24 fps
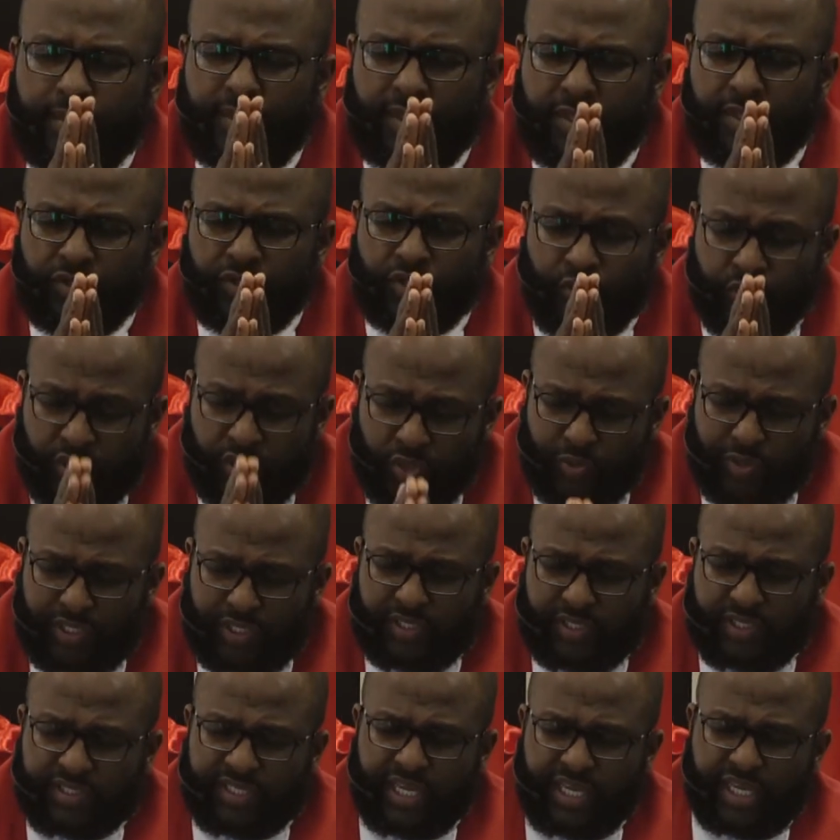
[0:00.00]
Do you need
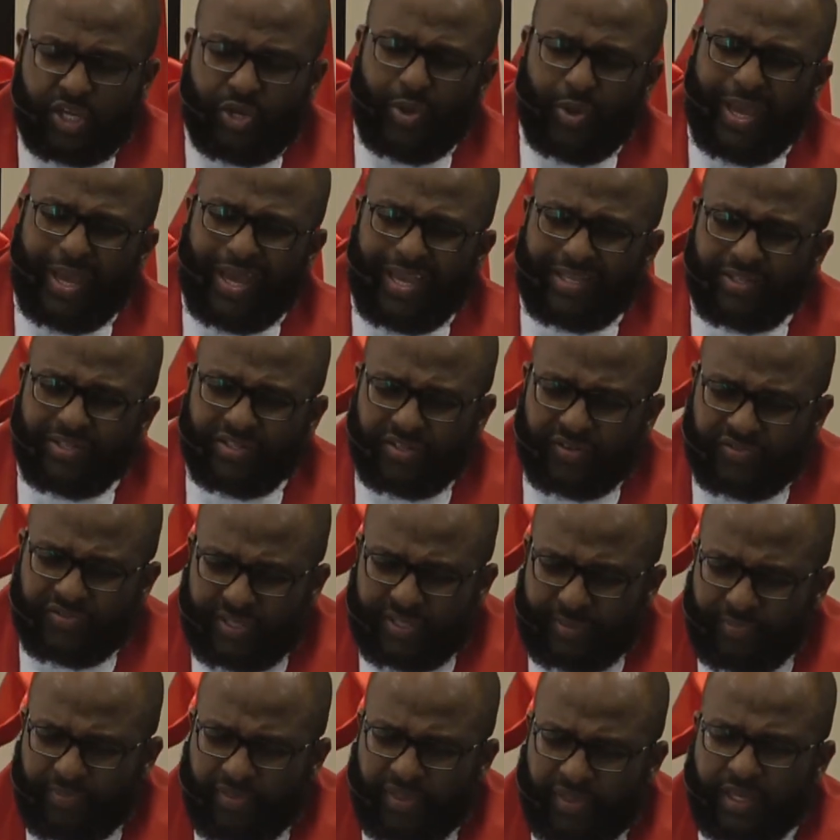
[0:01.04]
to take your hands off
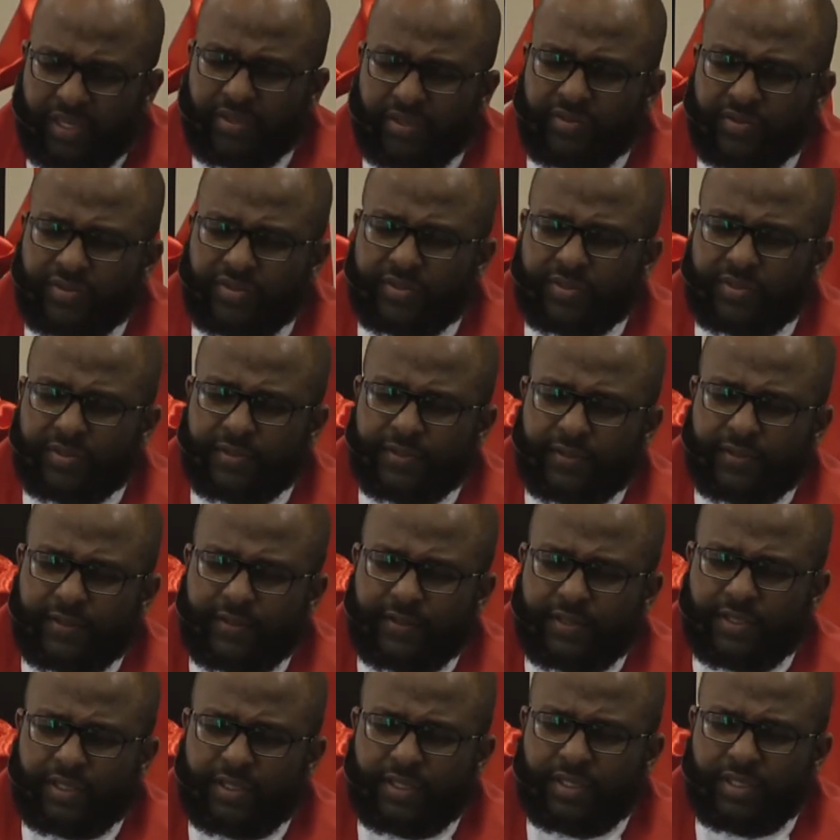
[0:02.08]
some things?
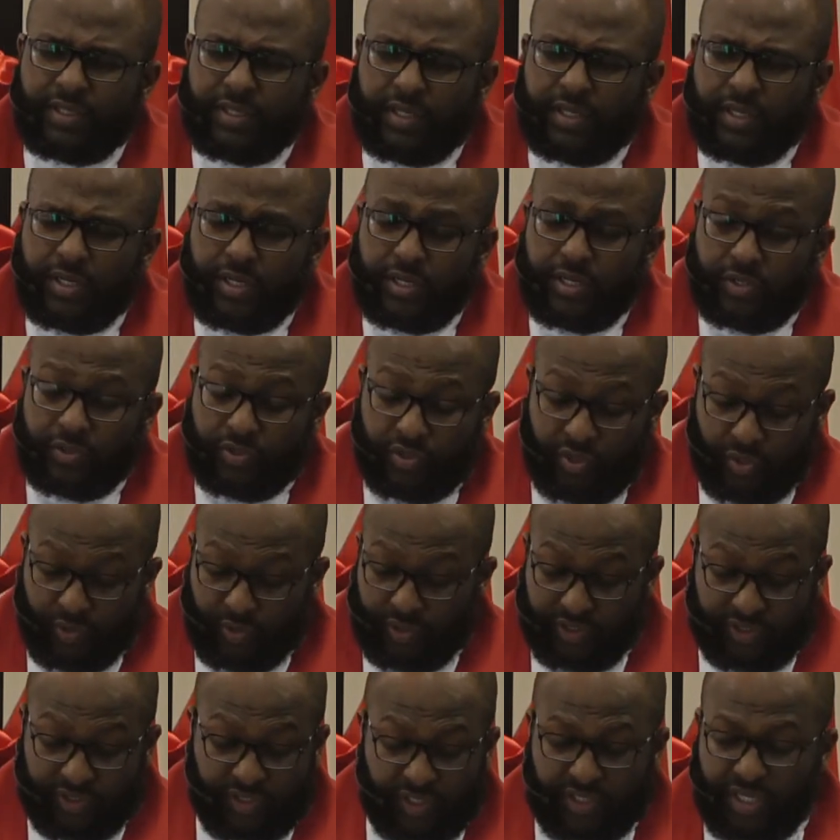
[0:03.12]
Do you
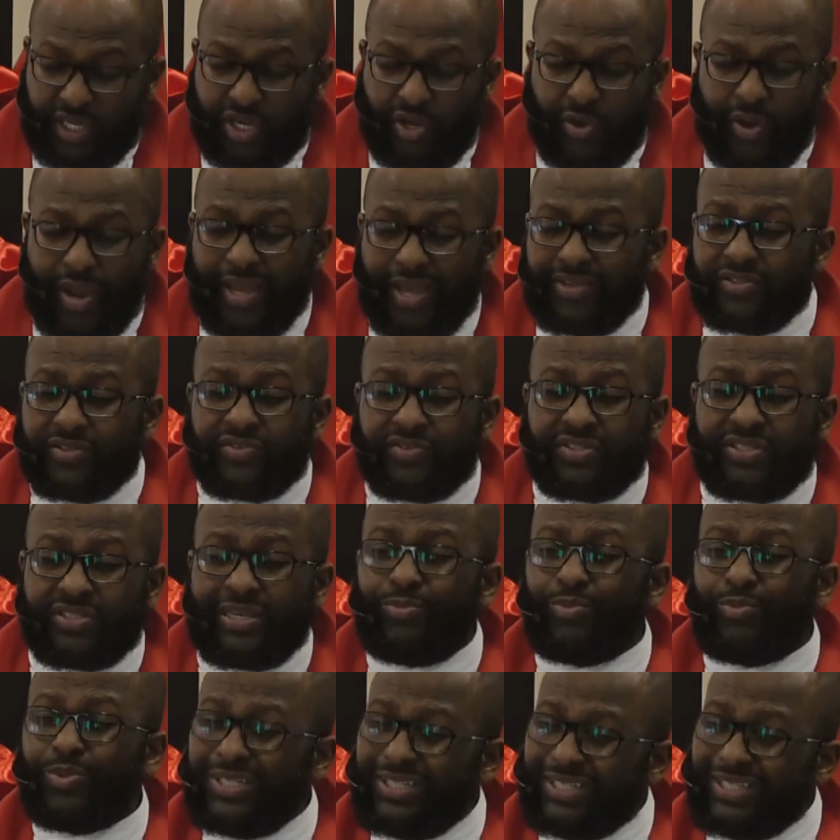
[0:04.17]
need to take your hands off
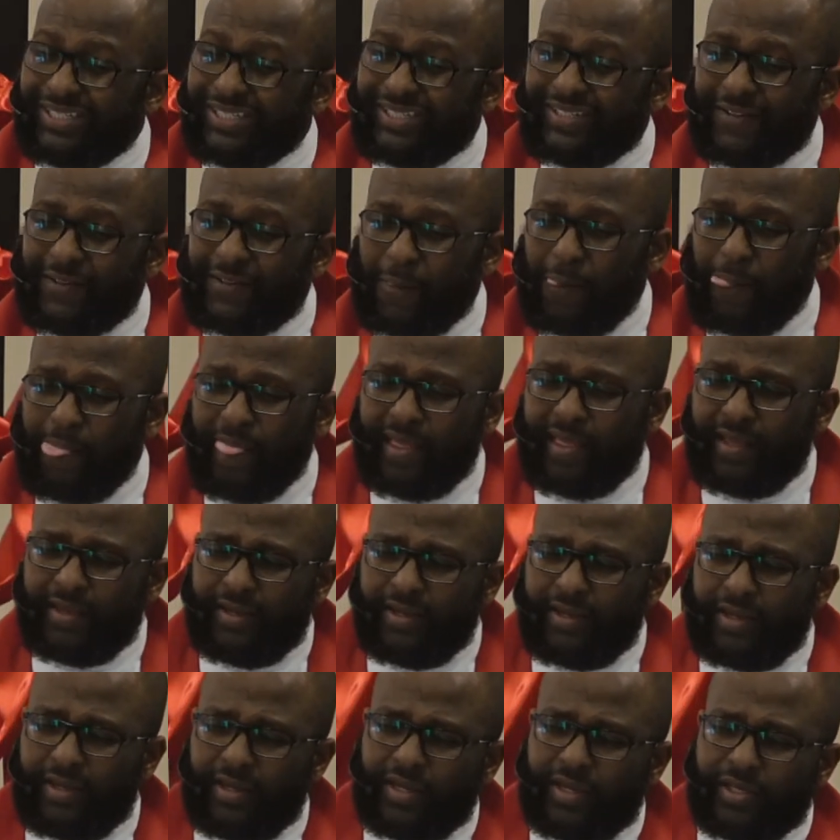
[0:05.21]
someone?
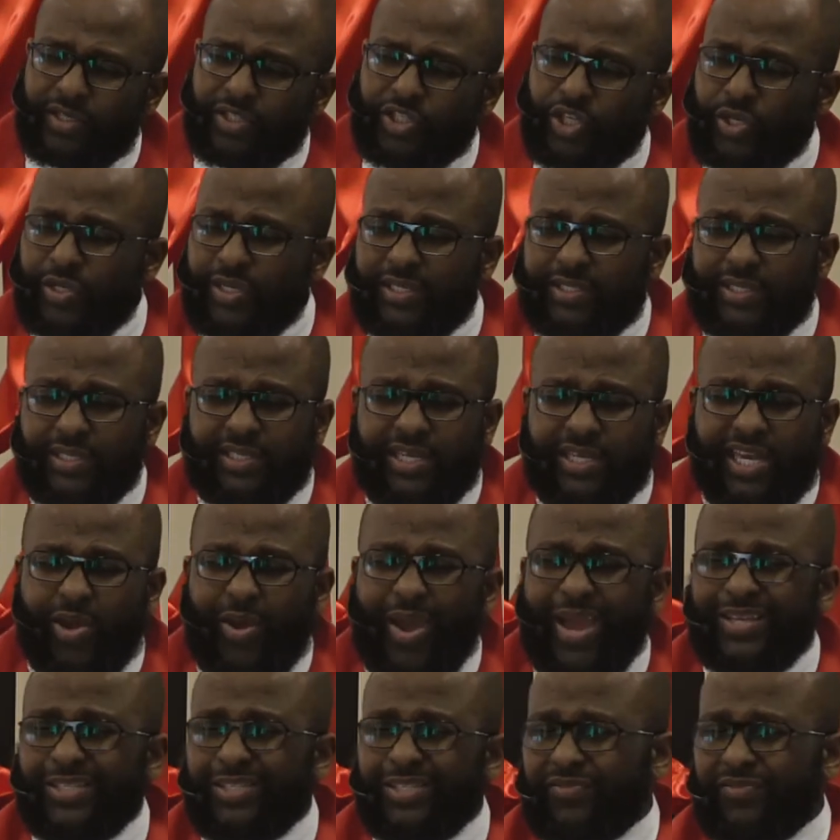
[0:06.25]
Do you need to take your
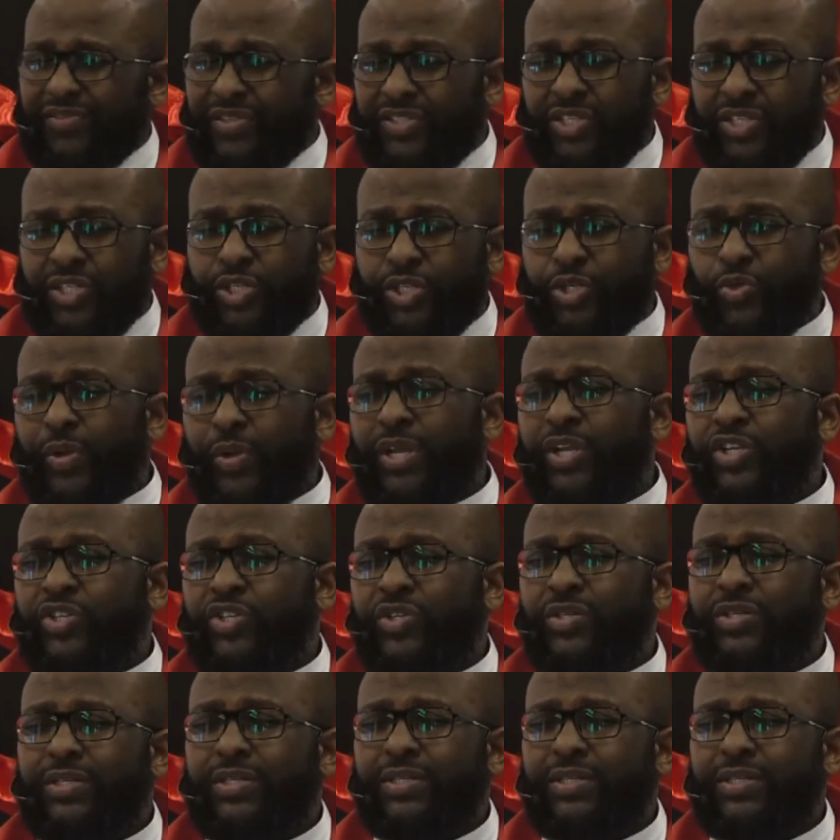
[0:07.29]
hands off a situation?